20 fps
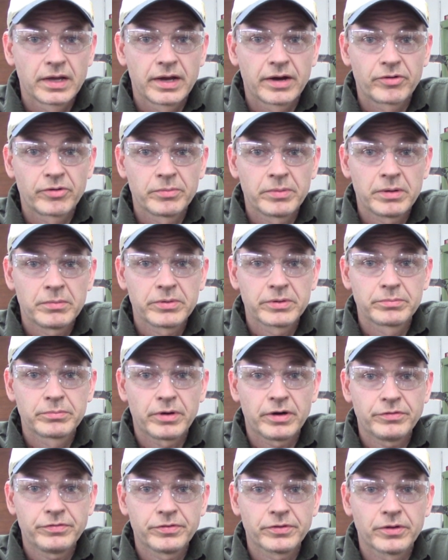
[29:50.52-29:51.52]
remember in
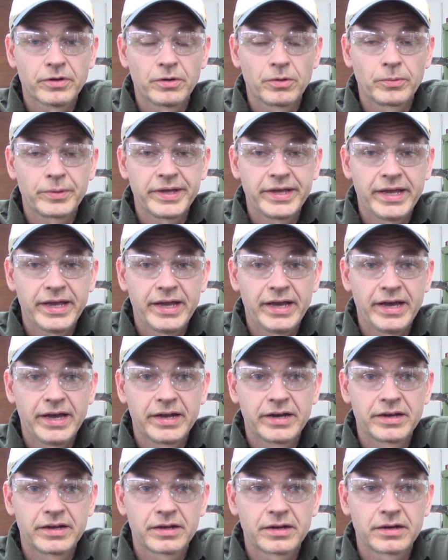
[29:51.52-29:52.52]
Buffalo we
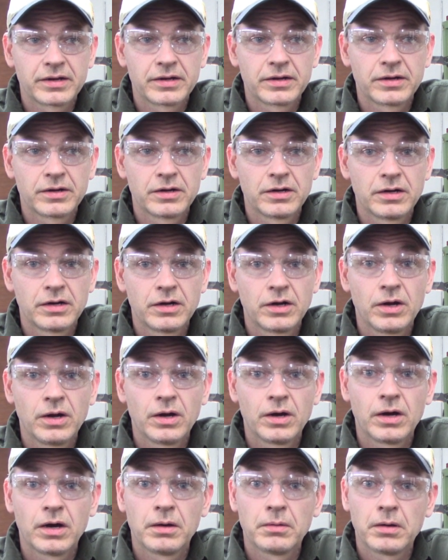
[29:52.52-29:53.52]
had
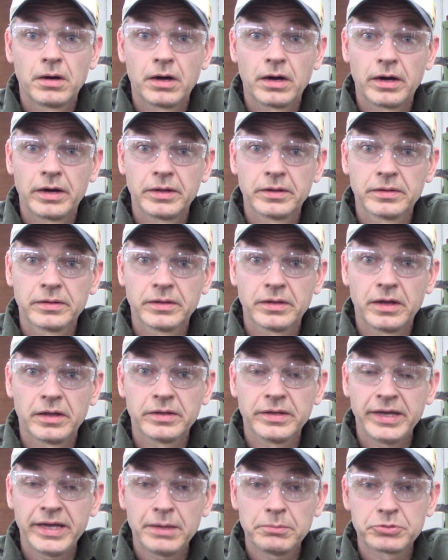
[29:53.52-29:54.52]
a
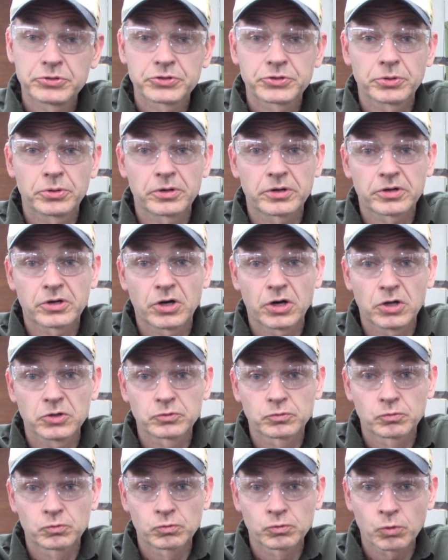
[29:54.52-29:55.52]
lamp store called
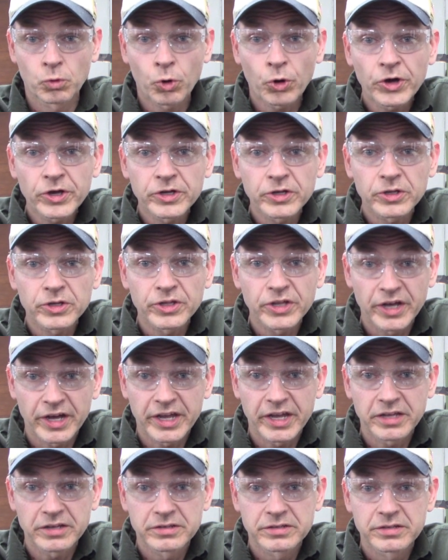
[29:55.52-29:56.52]
Royal
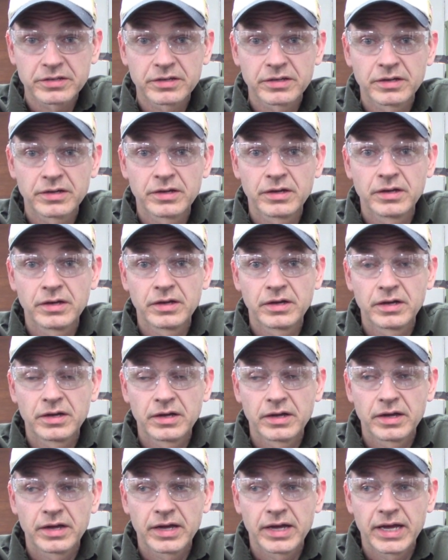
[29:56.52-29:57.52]
Light.
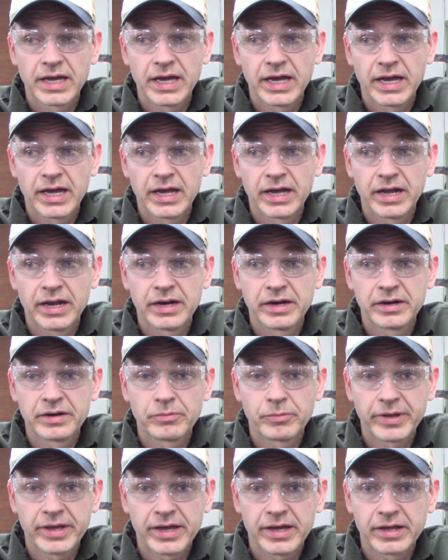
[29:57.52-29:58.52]
And
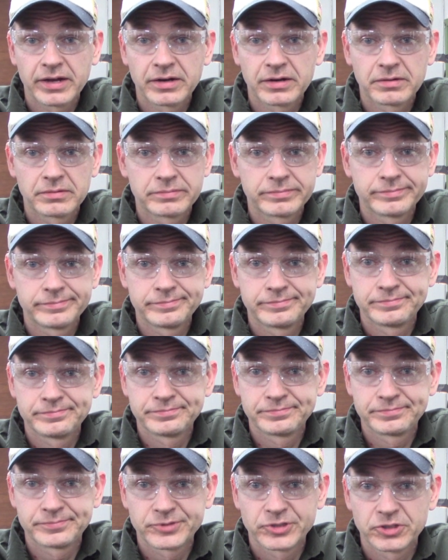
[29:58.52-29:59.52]

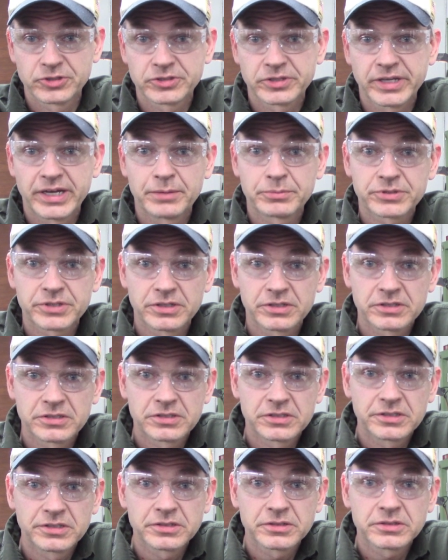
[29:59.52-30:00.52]
there's lamps on the
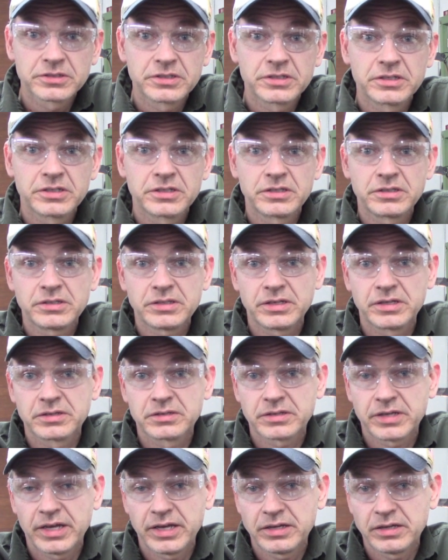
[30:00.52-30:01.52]
ceiling, there's
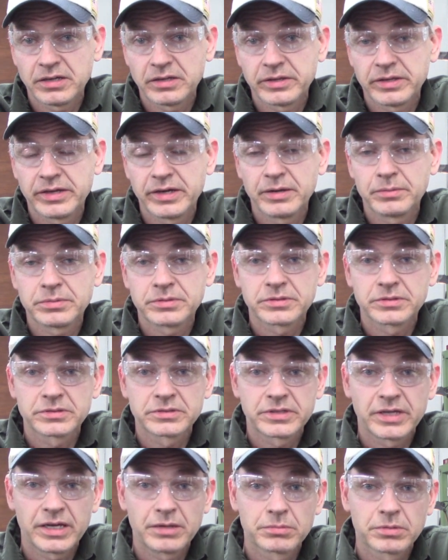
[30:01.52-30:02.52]
hanging lamps, there's
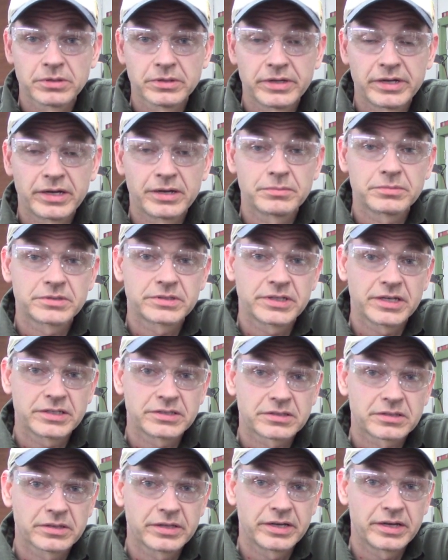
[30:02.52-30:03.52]
table lamps,
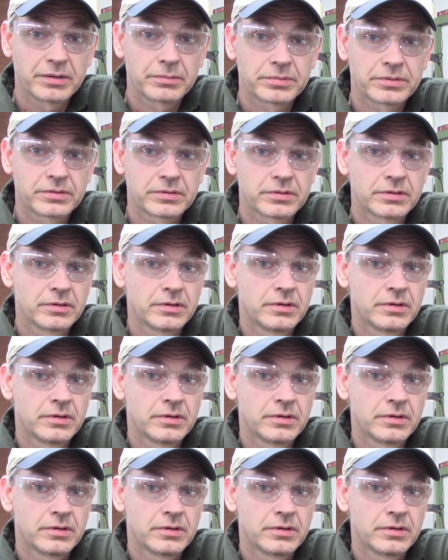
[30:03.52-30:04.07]
desk lamps.